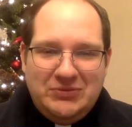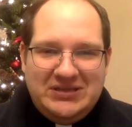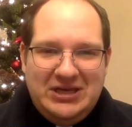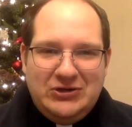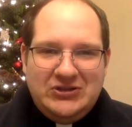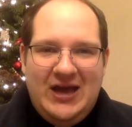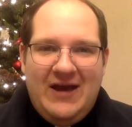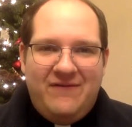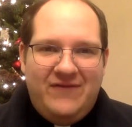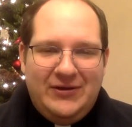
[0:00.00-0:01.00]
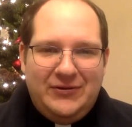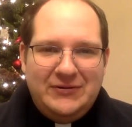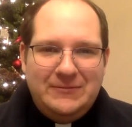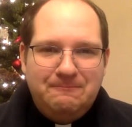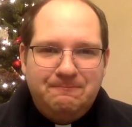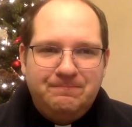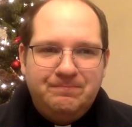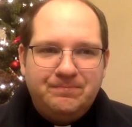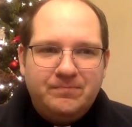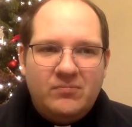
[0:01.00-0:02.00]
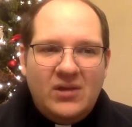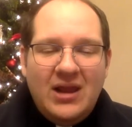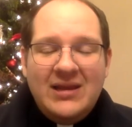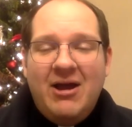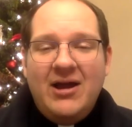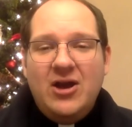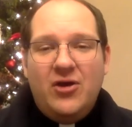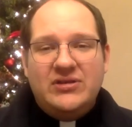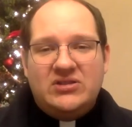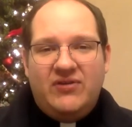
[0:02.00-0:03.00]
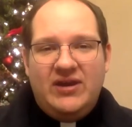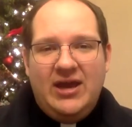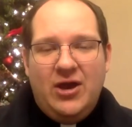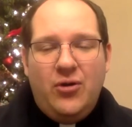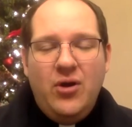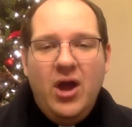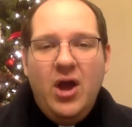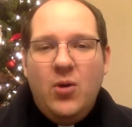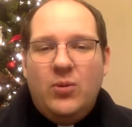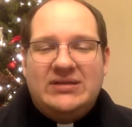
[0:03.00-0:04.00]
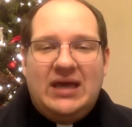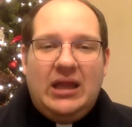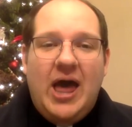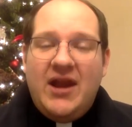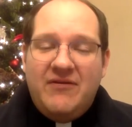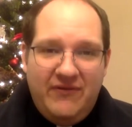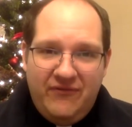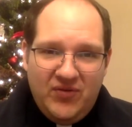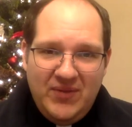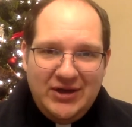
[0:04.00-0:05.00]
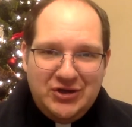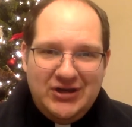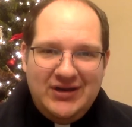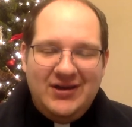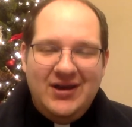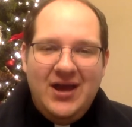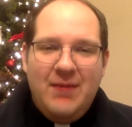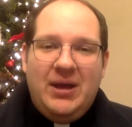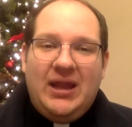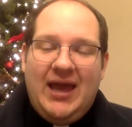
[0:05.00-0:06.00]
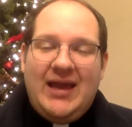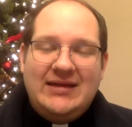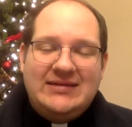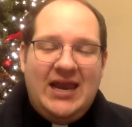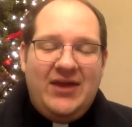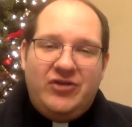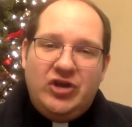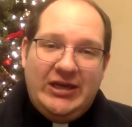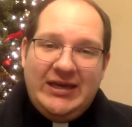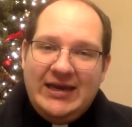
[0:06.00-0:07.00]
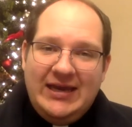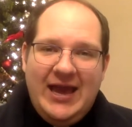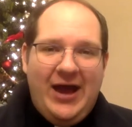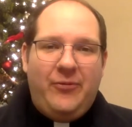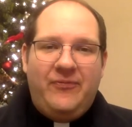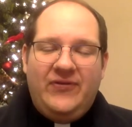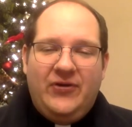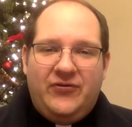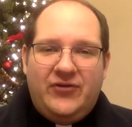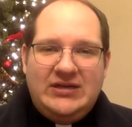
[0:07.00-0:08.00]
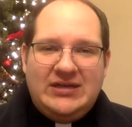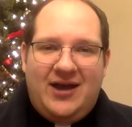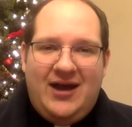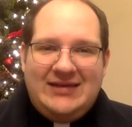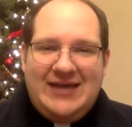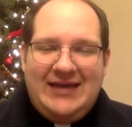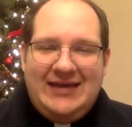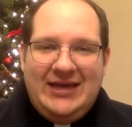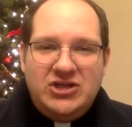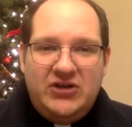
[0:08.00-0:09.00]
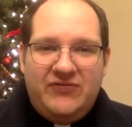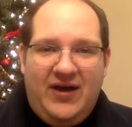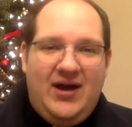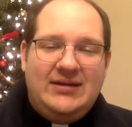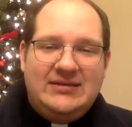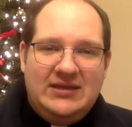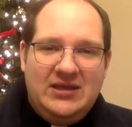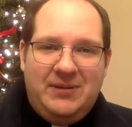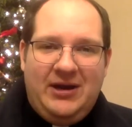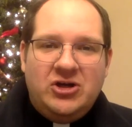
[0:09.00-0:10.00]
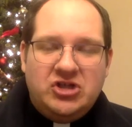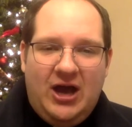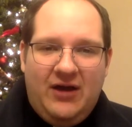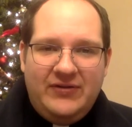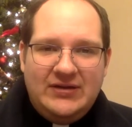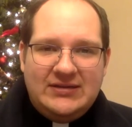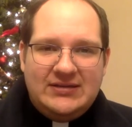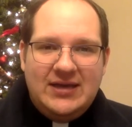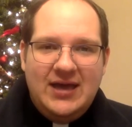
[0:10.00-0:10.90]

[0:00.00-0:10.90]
center is not filled. Now, I know this video was a lot of information, but like I said, if you need any help, feel free to contact Angie Fox in the parish office.